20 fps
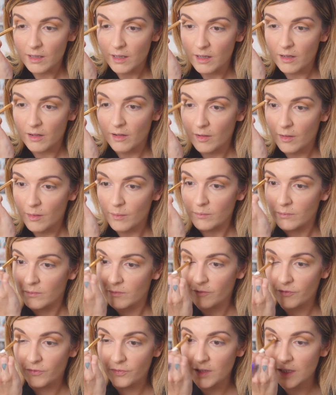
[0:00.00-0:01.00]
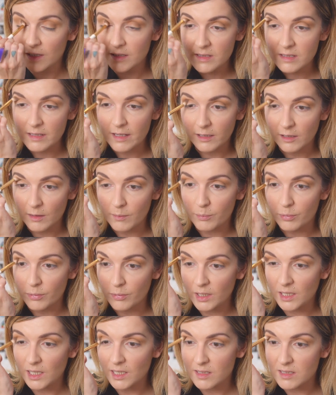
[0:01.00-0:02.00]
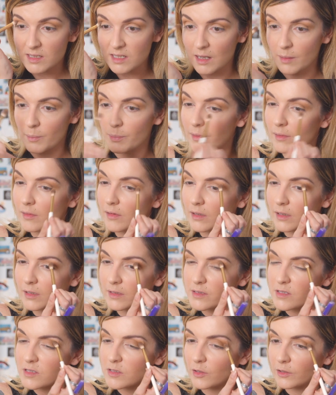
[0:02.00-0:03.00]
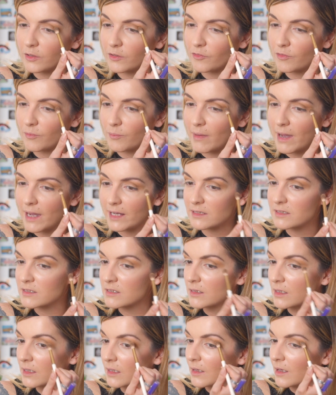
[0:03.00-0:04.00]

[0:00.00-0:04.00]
Um, feels like a pretty typical sort of matte